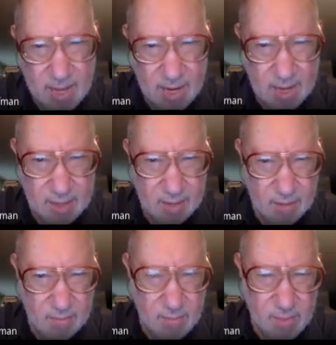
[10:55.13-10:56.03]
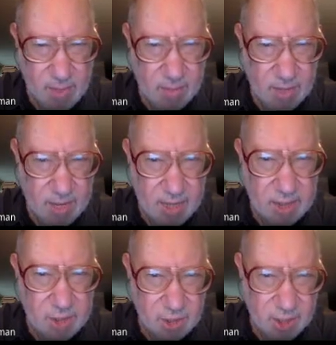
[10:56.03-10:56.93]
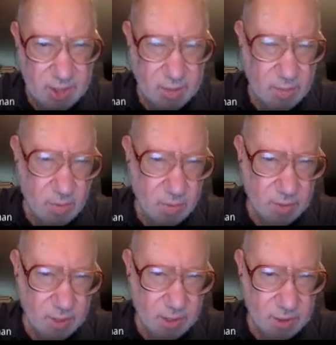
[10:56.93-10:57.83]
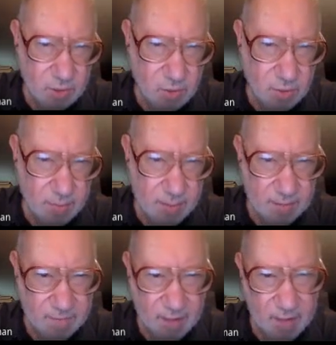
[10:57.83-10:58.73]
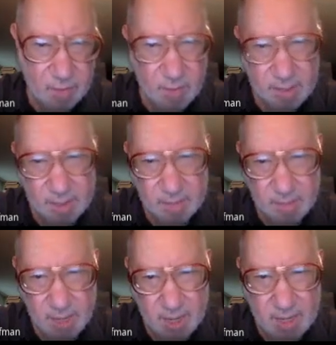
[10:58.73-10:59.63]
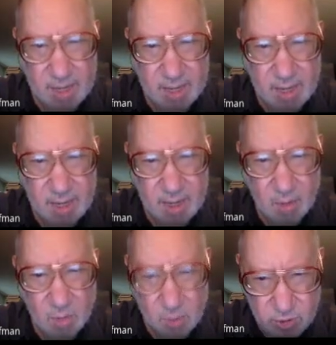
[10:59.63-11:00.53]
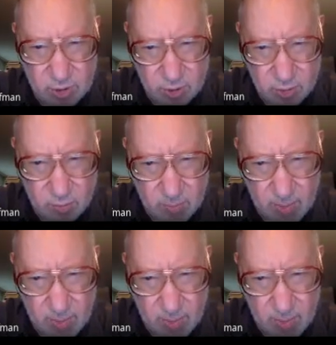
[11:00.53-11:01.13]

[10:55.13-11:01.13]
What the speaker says: And each link component is going to be evaluated by a Wilson loop.